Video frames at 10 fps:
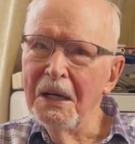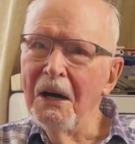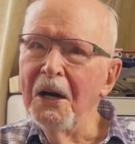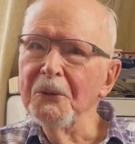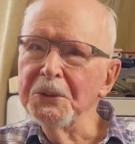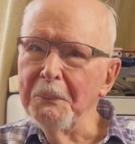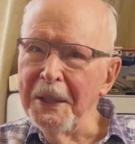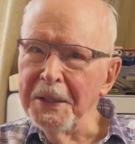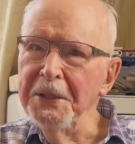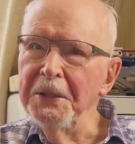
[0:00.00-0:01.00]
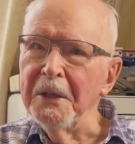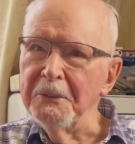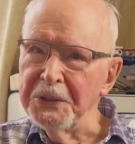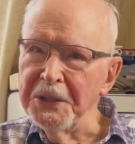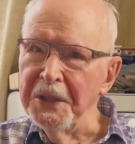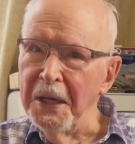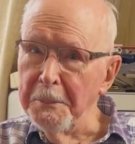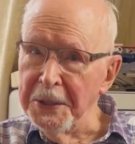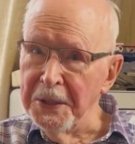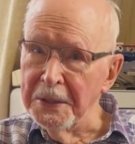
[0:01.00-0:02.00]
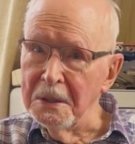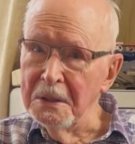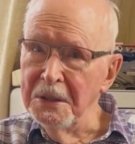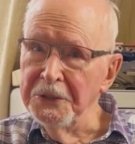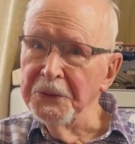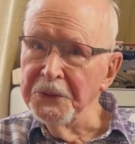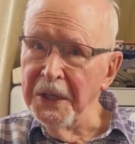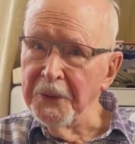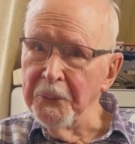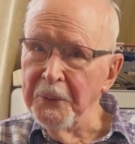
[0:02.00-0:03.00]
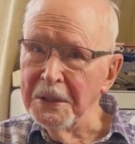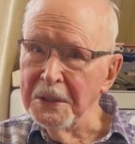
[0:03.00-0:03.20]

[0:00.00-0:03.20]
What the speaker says: I was back here. I was in Armidale, New South Wales,